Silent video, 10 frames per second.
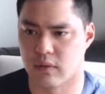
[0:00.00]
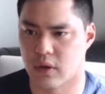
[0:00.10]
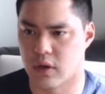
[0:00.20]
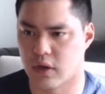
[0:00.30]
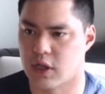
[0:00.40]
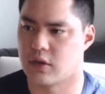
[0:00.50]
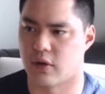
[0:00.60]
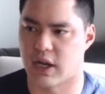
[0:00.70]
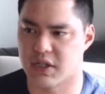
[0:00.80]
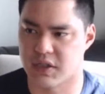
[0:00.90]
the clinical
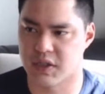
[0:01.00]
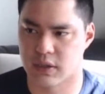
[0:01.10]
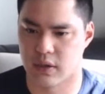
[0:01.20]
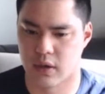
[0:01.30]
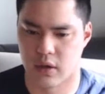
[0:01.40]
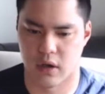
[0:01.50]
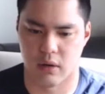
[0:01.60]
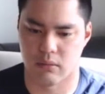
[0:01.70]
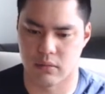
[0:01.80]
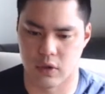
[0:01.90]
assets
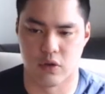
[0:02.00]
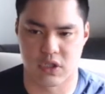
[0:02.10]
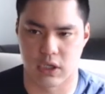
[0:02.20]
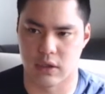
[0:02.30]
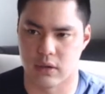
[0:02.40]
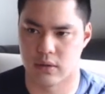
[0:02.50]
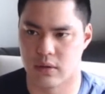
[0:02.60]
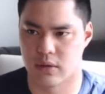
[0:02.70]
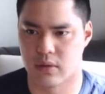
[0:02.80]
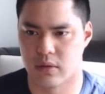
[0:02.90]
usually
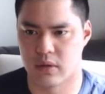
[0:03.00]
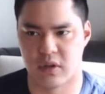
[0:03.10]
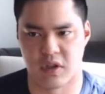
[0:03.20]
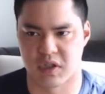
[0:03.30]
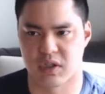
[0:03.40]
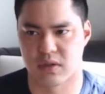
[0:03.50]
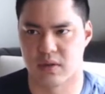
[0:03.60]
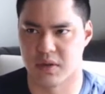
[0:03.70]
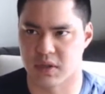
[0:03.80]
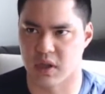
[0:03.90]
is
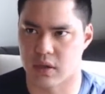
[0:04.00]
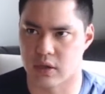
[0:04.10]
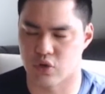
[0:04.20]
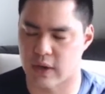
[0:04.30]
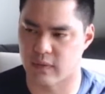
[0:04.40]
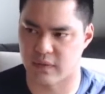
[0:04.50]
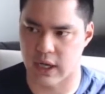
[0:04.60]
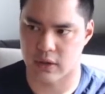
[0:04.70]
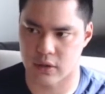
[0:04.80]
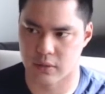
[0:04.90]
the key driving
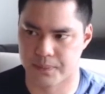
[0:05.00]
factor.